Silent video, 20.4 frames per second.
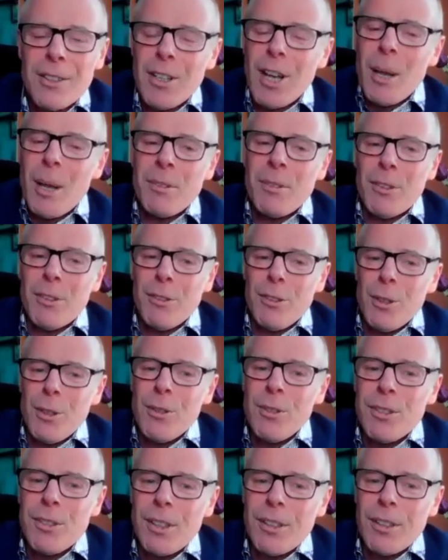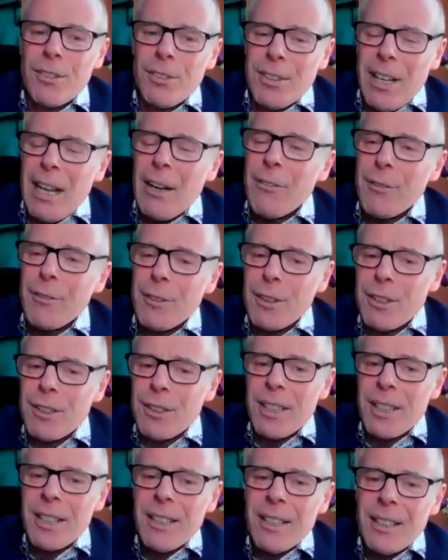time as a student at
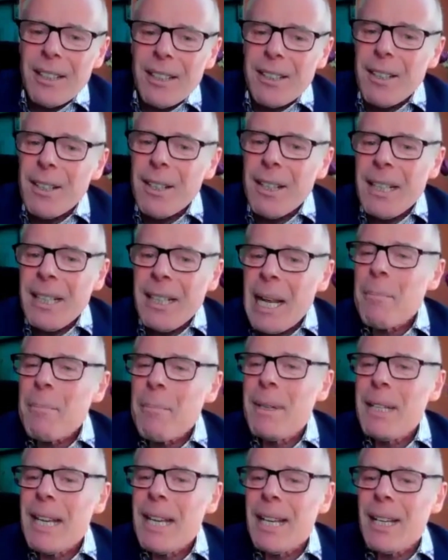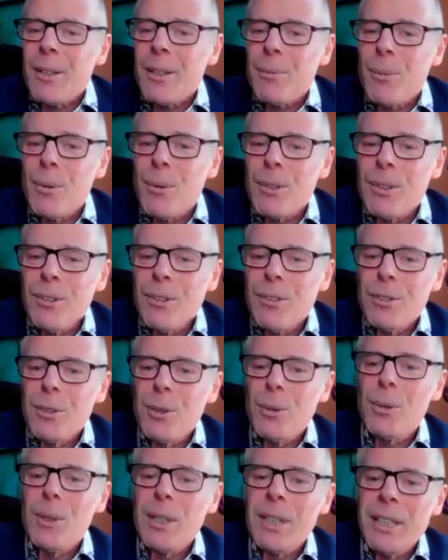Stanford and earning an MBA at Wharton
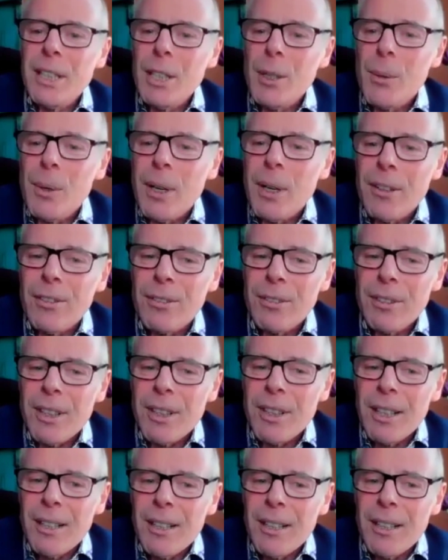School in the US,